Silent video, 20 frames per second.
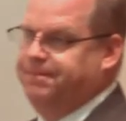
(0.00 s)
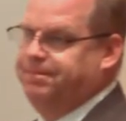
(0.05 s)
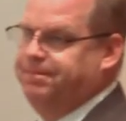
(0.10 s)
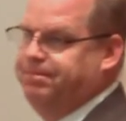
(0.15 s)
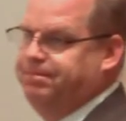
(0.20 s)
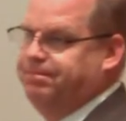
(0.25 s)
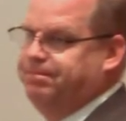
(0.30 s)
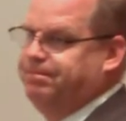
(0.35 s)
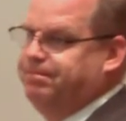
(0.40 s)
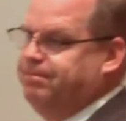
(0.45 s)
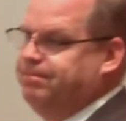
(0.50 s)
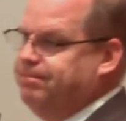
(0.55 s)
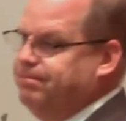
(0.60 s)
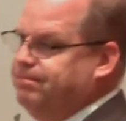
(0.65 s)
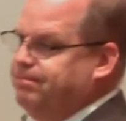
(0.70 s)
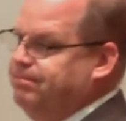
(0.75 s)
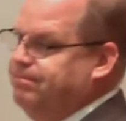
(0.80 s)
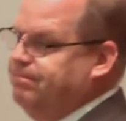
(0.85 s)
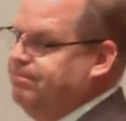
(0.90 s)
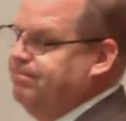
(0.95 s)

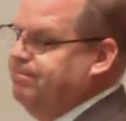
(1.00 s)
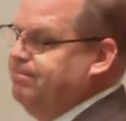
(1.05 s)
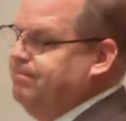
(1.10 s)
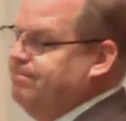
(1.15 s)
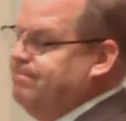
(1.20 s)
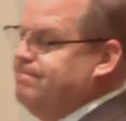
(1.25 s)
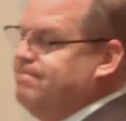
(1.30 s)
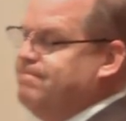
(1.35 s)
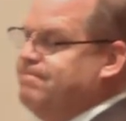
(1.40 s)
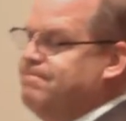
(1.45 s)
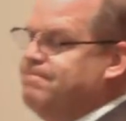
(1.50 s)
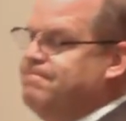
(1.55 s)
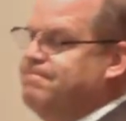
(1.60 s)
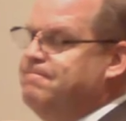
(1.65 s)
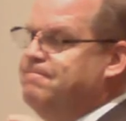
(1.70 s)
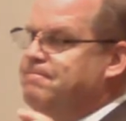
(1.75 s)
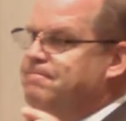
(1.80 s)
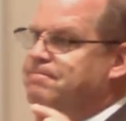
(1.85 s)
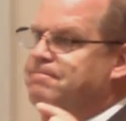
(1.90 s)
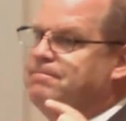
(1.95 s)

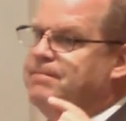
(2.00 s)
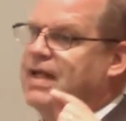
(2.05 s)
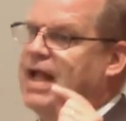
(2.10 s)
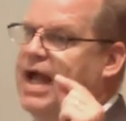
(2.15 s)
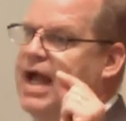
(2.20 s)
Nobody speaks.